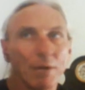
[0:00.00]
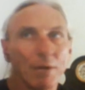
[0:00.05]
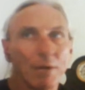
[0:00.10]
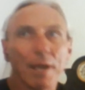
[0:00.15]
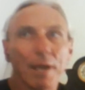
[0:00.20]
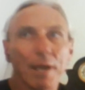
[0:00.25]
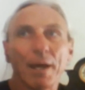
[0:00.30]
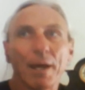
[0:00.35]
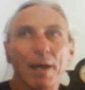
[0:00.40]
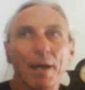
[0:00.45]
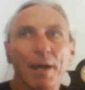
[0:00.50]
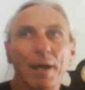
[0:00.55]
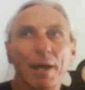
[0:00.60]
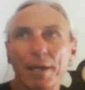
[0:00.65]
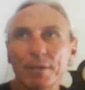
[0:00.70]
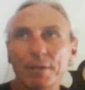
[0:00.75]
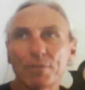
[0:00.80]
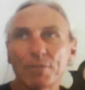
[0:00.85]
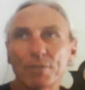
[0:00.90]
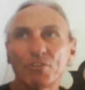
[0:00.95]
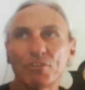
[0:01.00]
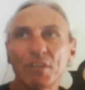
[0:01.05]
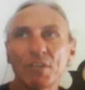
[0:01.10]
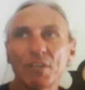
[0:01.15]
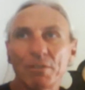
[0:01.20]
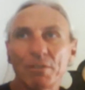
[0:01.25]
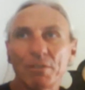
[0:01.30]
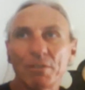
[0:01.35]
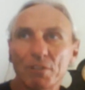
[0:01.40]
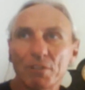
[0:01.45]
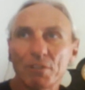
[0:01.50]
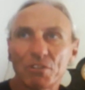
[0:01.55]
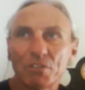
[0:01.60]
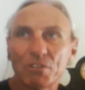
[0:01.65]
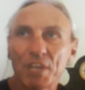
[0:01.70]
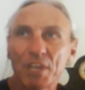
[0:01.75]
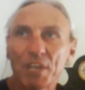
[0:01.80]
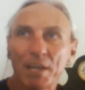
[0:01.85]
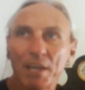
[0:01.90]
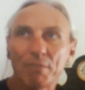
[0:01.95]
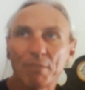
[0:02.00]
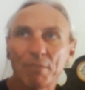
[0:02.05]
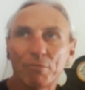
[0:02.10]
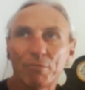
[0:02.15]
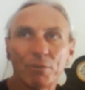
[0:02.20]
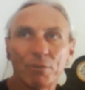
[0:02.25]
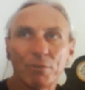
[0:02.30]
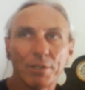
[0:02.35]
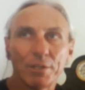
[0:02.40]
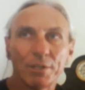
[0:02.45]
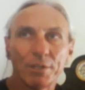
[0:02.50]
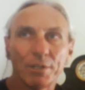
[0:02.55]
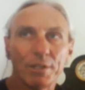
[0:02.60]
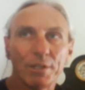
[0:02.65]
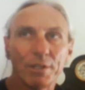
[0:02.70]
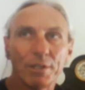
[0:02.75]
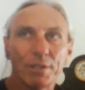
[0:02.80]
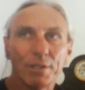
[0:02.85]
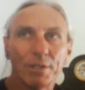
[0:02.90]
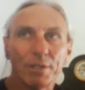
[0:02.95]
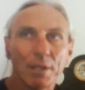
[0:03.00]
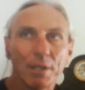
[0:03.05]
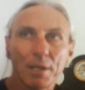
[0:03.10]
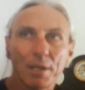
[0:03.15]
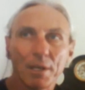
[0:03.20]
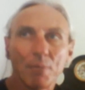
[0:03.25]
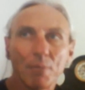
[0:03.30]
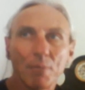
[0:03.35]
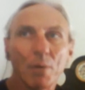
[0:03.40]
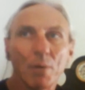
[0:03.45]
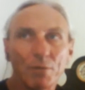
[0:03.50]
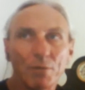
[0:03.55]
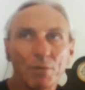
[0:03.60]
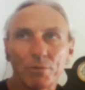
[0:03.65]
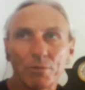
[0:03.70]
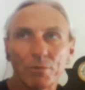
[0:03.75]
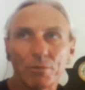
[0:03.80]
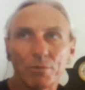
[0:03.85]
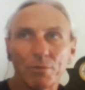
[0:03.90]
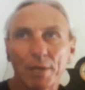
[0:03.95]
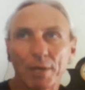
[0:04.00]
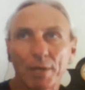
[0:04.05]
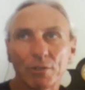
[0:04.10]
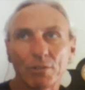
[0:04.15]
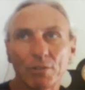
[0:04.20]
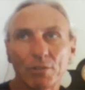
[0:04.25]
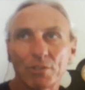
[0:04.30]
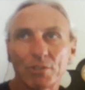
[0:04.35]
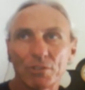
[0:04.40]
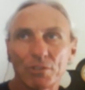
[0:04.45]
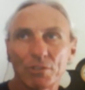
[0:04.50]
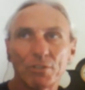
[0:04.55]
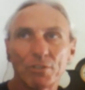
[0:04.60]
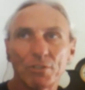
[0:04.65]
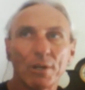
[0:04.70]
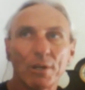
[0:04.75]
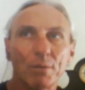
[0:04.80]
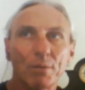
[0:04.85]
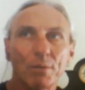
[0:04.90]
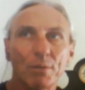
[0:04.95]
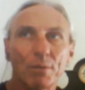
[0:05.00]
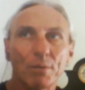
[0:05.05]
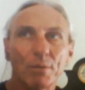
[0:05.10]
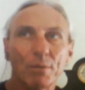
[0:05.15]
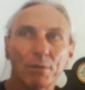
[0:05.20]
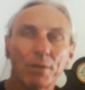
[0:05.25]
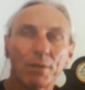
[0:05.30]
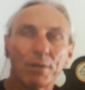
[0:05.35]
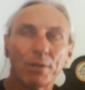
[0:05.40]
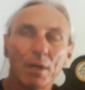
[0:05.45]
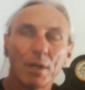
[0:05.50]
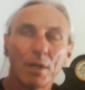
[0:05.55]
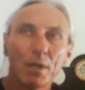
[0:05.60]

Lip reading: I like to see at least 10 foot in any one direction to start with.